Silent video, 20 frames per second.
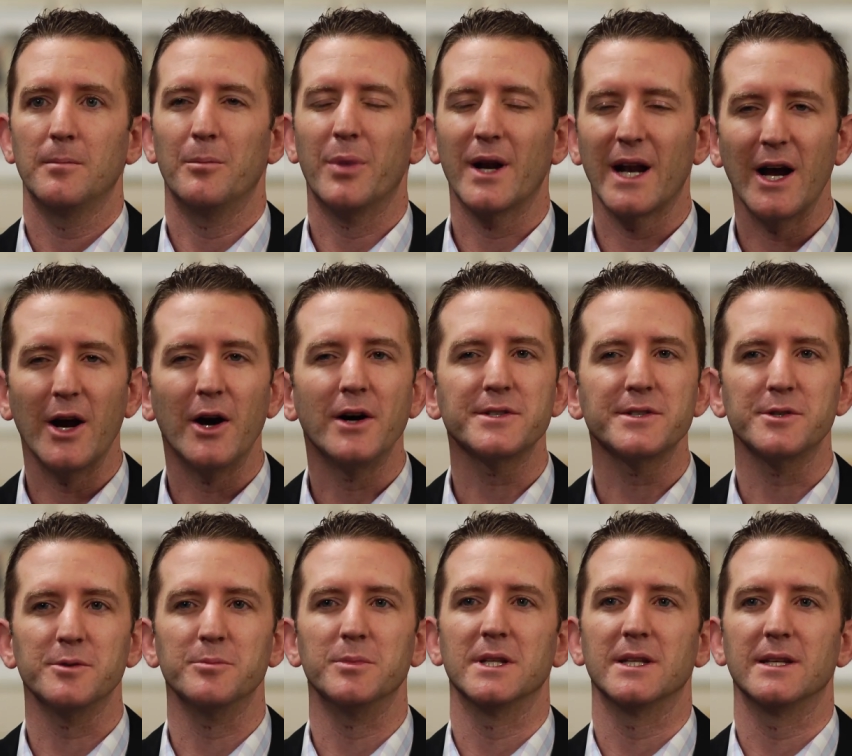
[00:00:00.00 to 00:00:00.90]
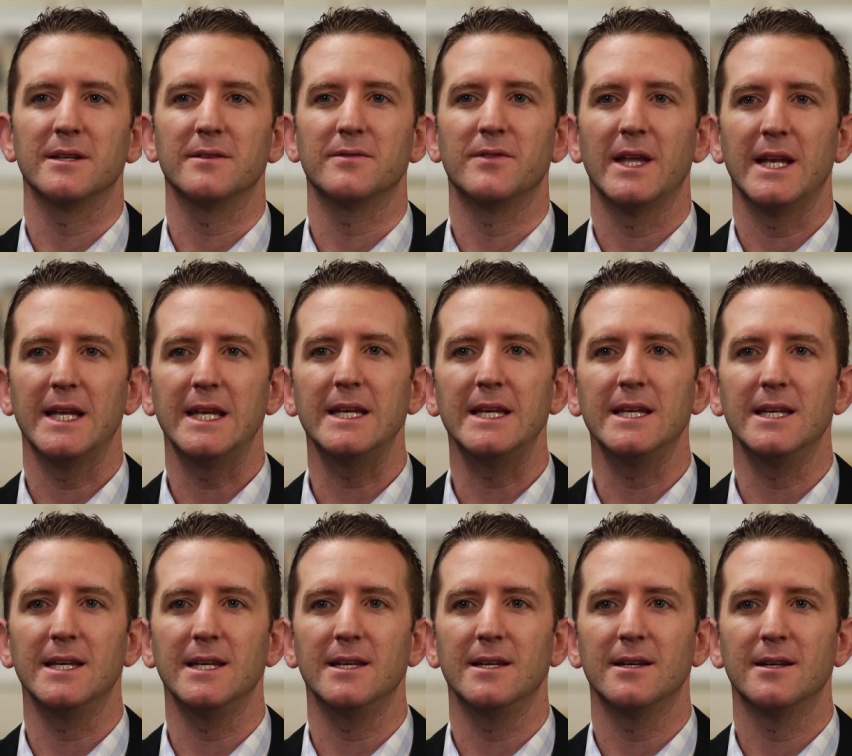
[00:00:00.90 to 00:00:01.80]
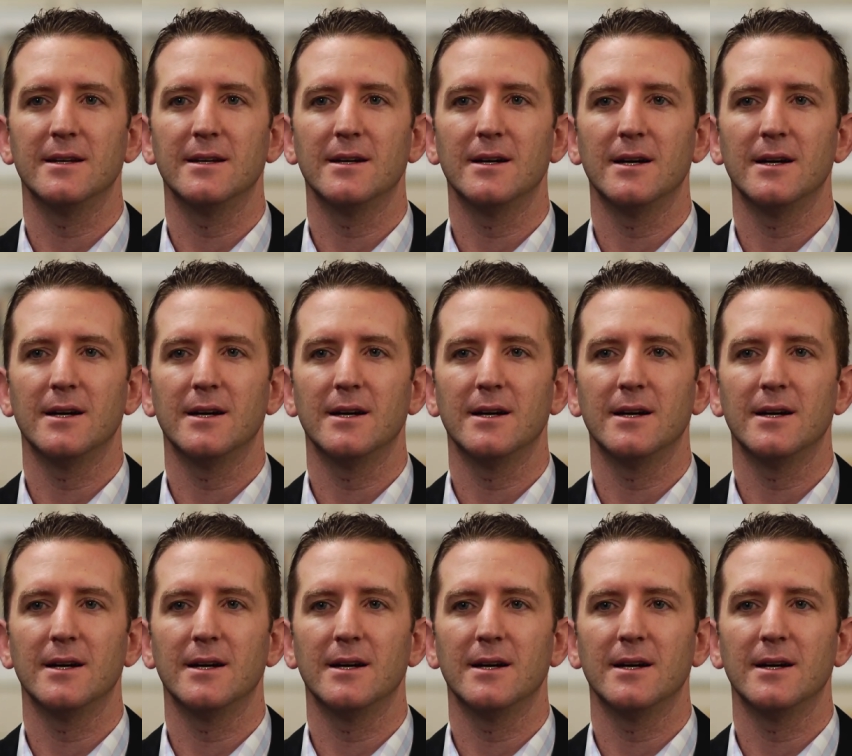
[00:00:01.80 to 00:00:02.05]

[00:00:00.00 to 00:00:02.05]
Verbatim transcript: But I also believe that he